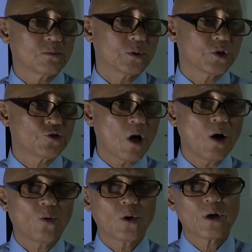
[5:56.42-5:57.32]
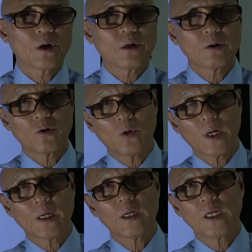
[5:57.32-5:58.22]
shower
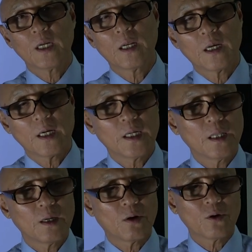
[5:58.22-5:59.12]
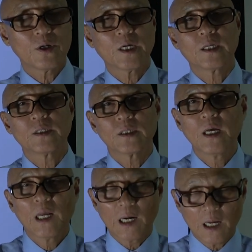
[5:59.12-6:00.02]
or in the Orient,
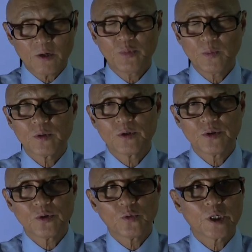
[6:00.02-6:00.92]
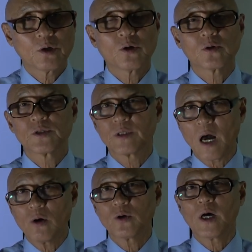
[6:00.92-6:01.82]
a lot of people do what you call
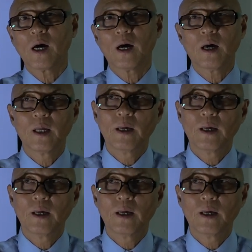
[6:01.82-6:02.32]
sauna